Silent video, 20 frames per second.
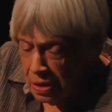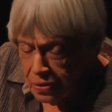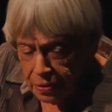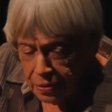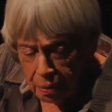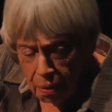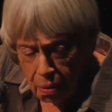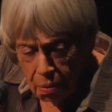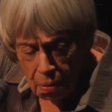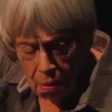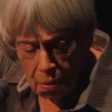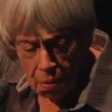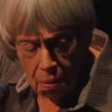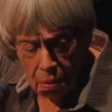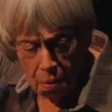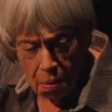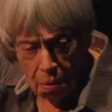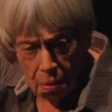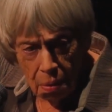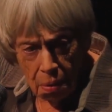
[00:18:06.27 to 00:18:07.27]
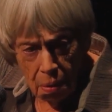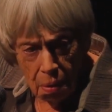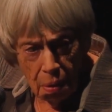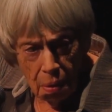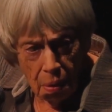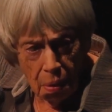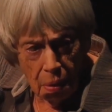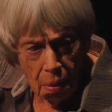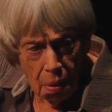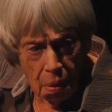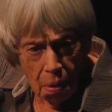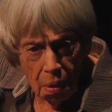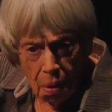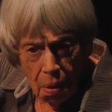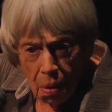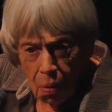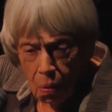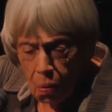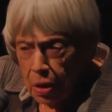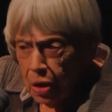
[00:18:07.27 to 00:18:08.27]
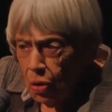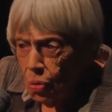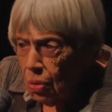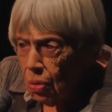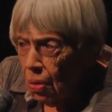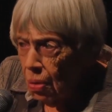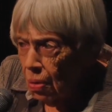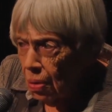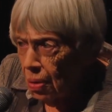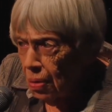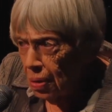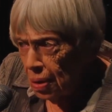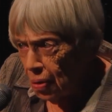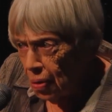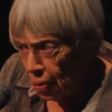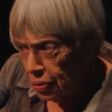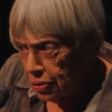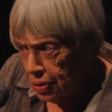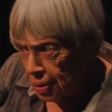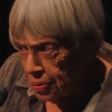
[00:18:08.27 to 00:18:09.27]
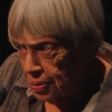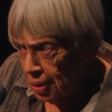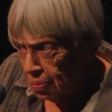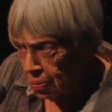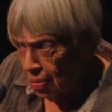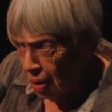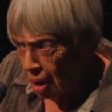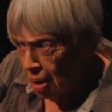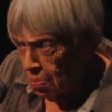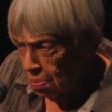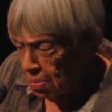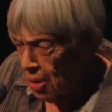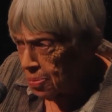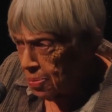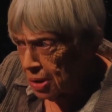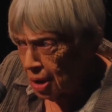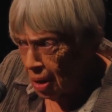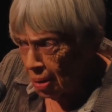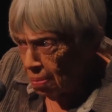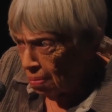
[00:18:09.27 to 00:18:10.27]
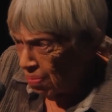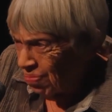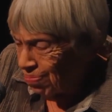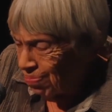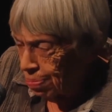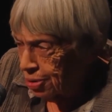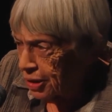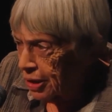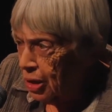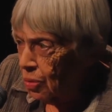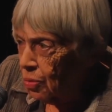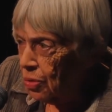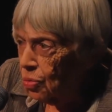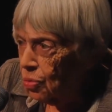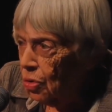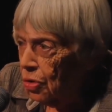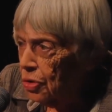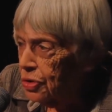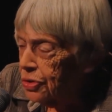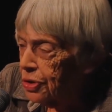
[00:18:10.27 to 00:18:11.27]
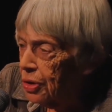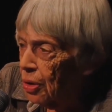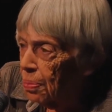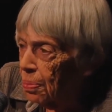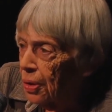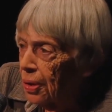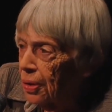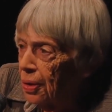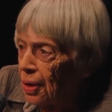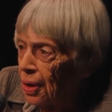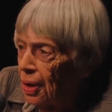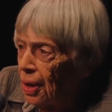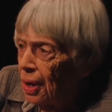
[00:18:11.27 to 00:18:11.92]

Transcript: easy. Mm-hmm. We don't, you know, maybe I'm playing with words here, but